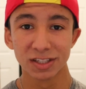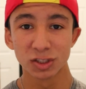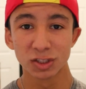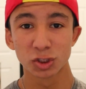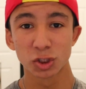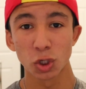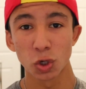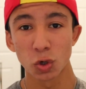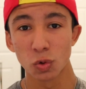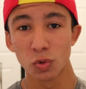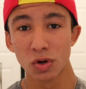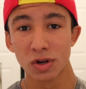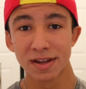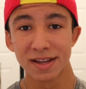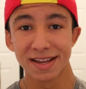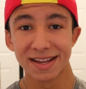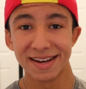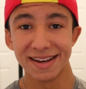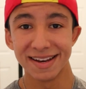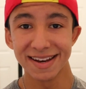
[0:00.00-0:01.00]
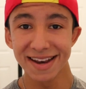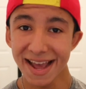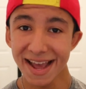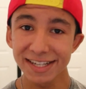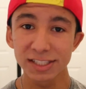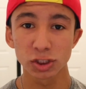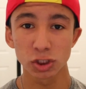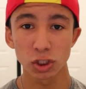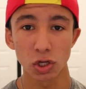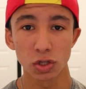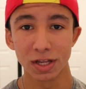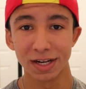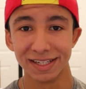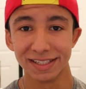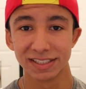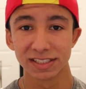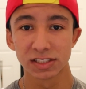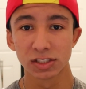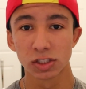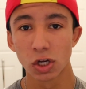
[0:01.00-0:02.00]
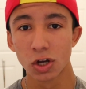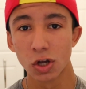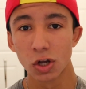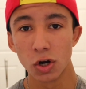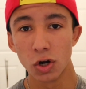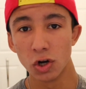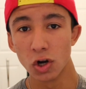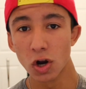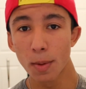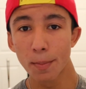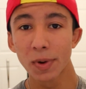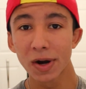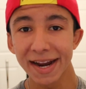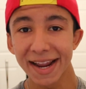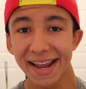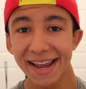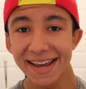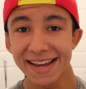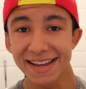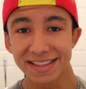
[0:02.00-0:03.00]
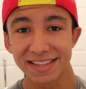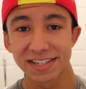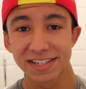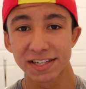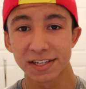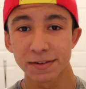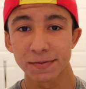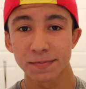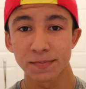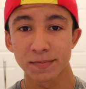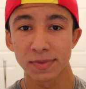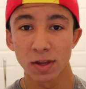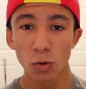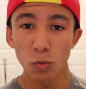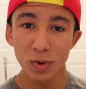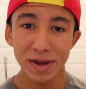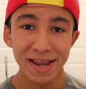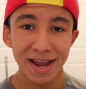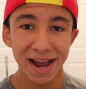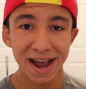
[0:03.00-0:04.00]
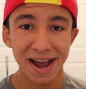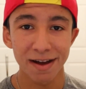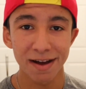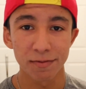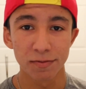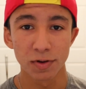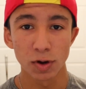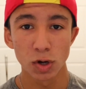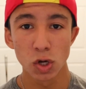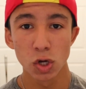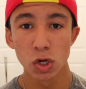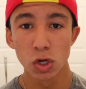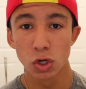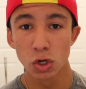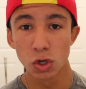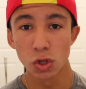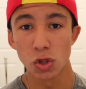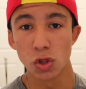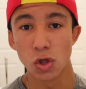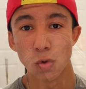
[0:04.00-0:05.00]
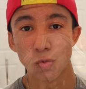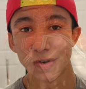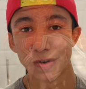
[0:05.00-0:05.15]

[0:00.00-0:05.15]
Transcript: So next on the list, number eight, we have the